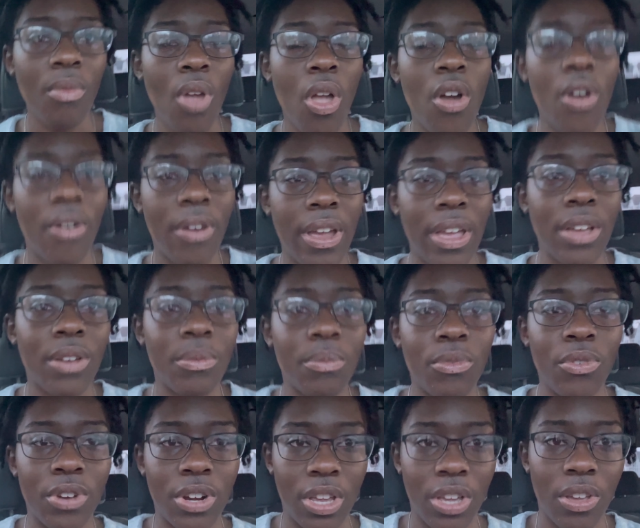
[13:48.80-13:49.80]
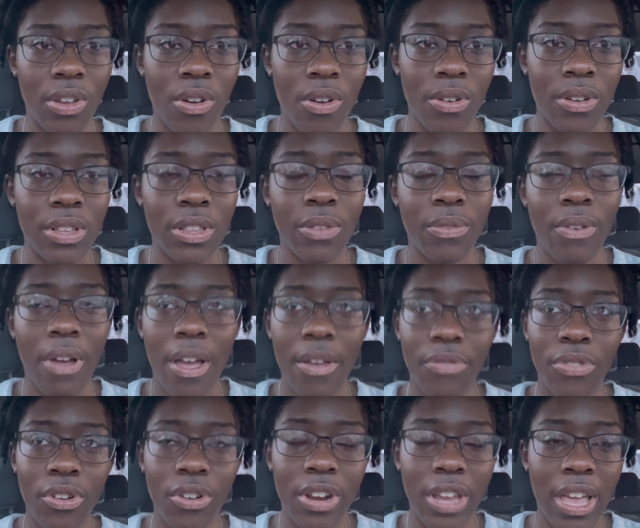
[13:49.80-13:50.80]
All right, good morning, y'all. It's
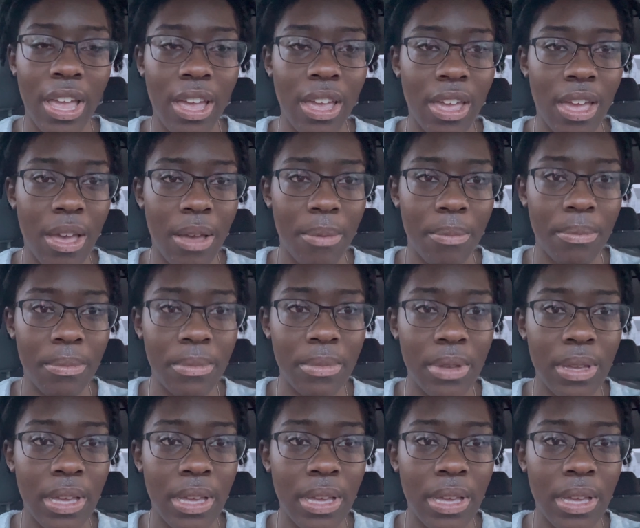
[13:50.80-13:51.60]
5.30 a.m.